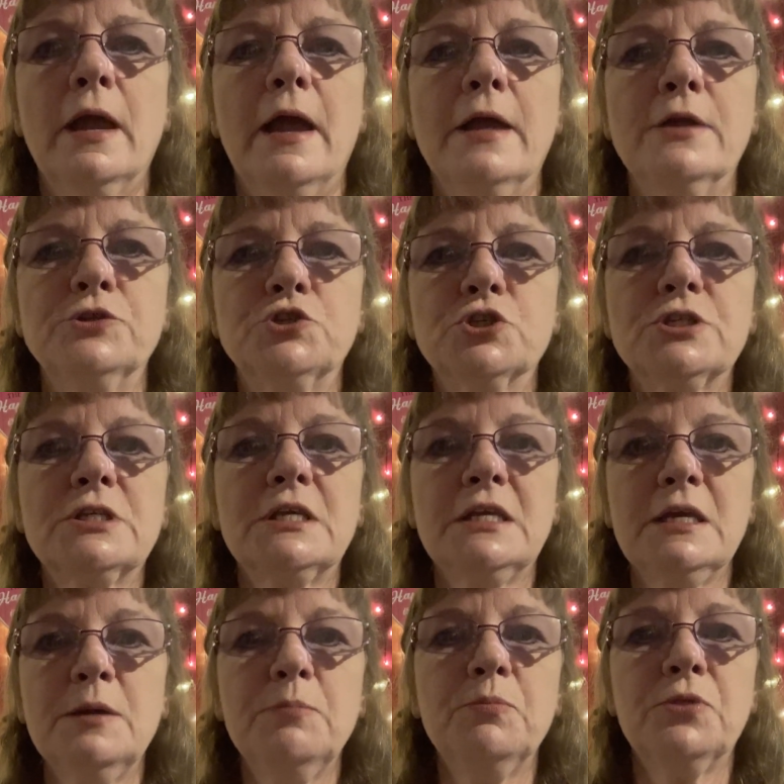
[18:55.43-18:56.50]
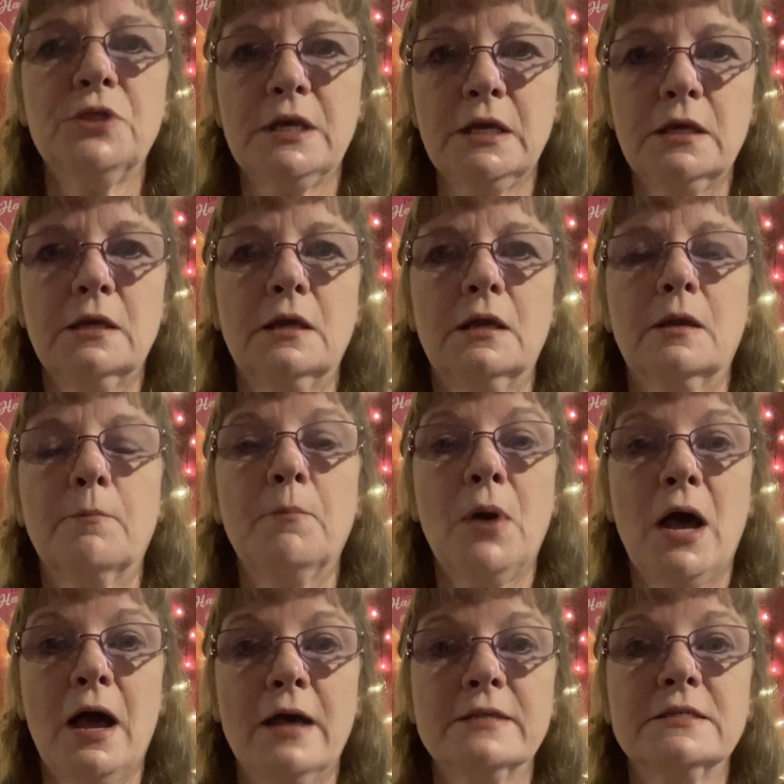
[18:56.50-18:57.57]
And just keep thinking
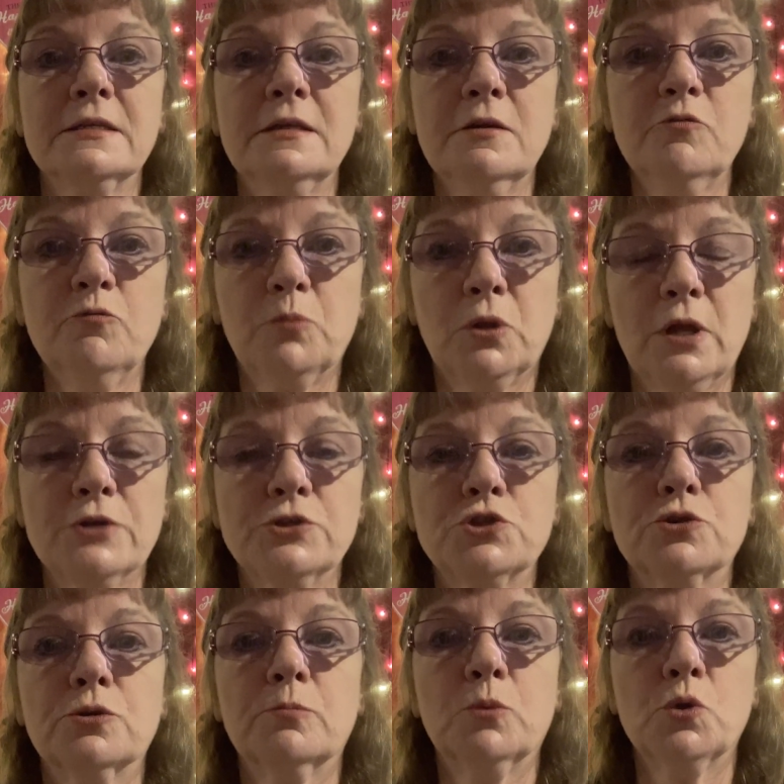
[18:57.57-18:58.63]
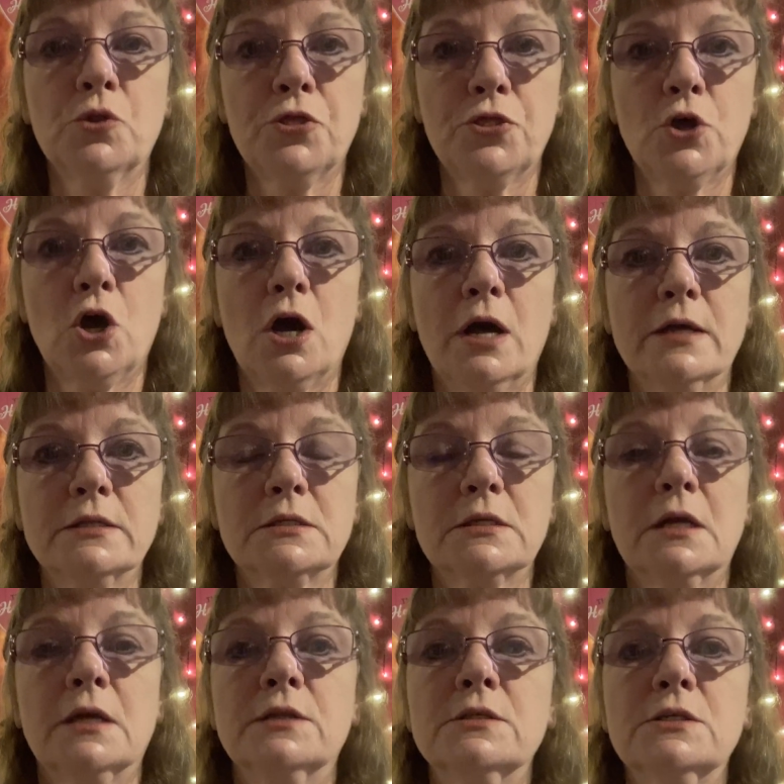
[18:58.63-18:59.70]
positive, pleasurable thoughts
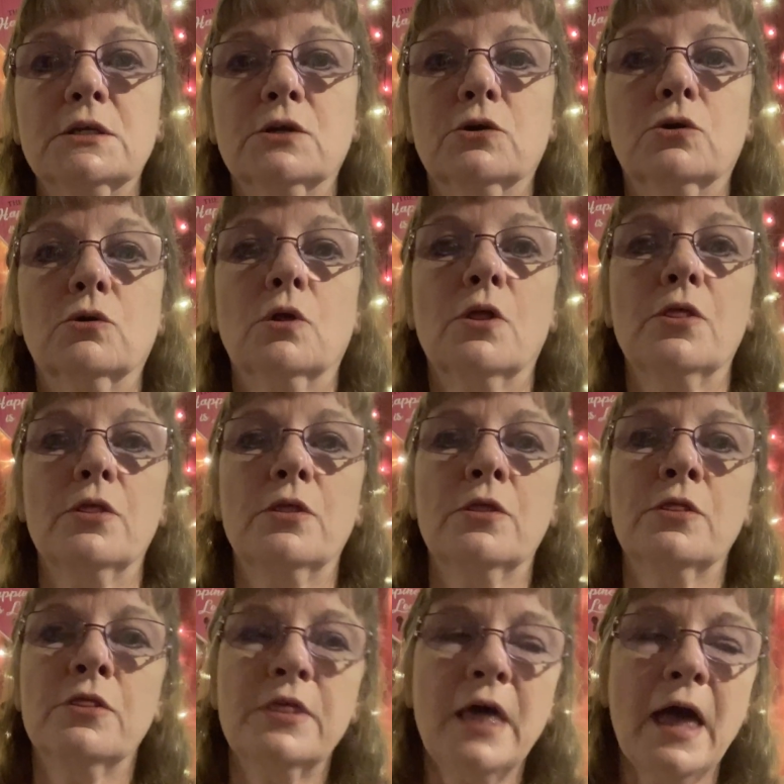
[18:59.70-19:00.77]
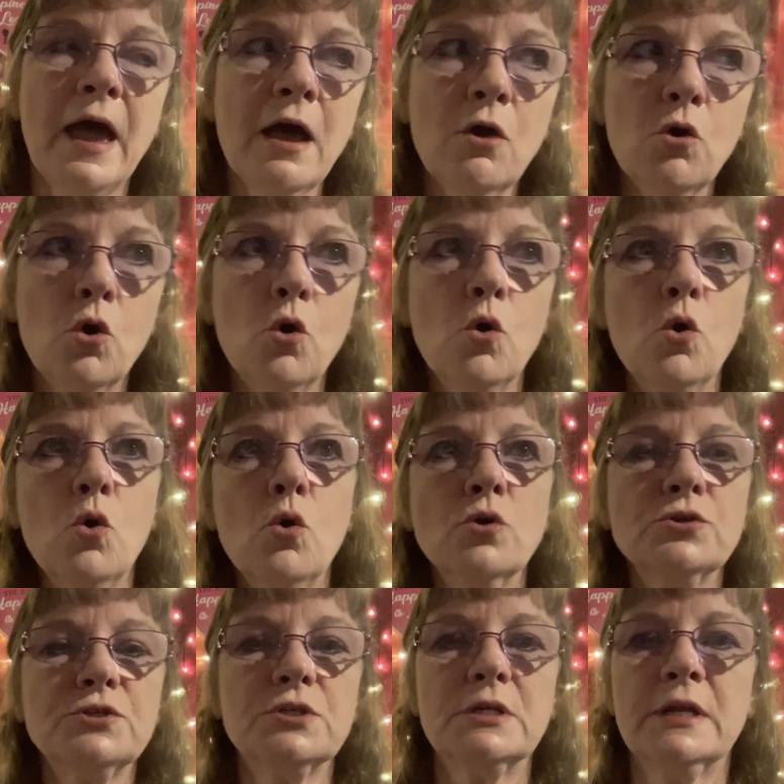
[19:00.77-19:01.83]
until that whole
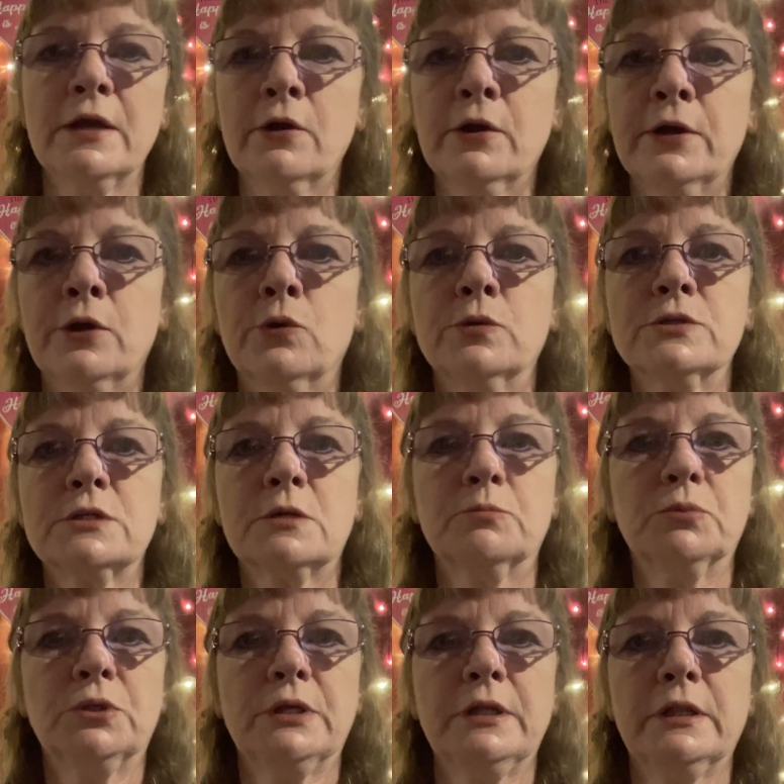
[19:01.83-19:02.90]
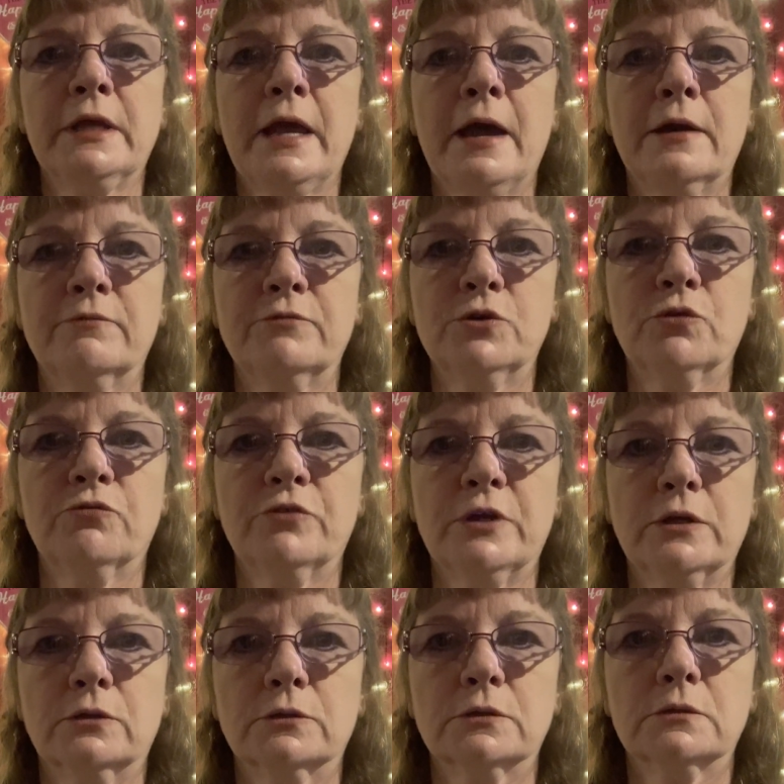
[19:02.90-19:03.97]
scenario is completely out of your field.